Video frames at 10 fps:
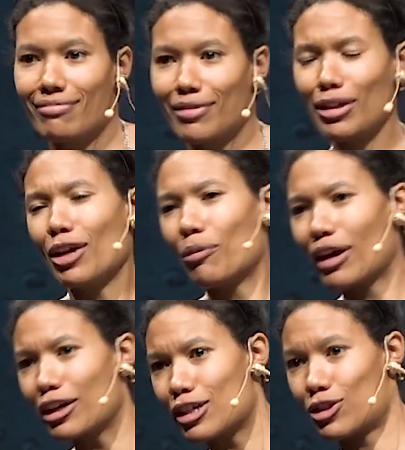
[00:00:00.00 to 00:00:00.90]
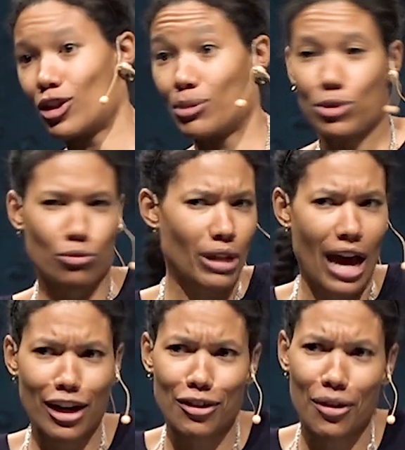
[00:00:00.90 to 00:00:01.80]
We're on good terms.
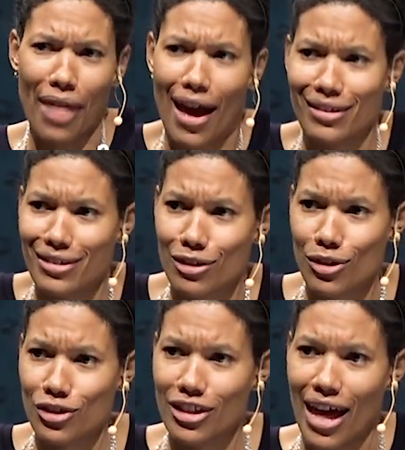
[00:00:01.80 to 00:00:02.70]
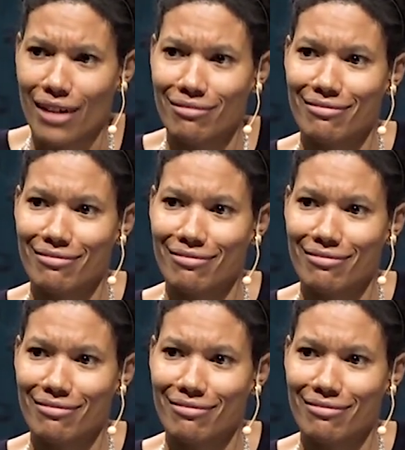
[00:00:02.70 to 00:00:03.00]
How do you know that? Who told you that?